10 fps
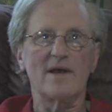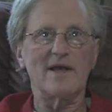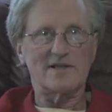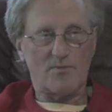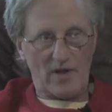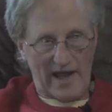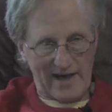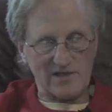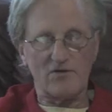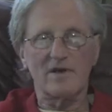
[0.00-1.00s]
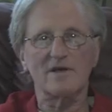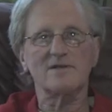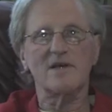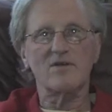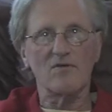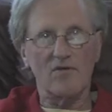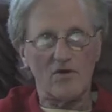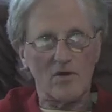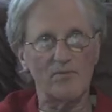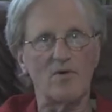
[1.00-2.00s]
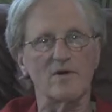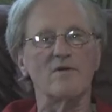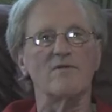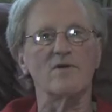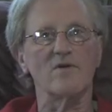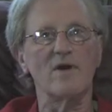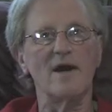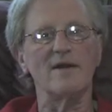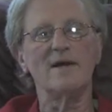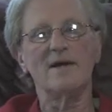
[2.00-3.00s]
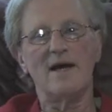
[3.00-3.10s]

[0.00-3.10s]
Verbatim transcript: It's black so you can see through it. You can put it over your head.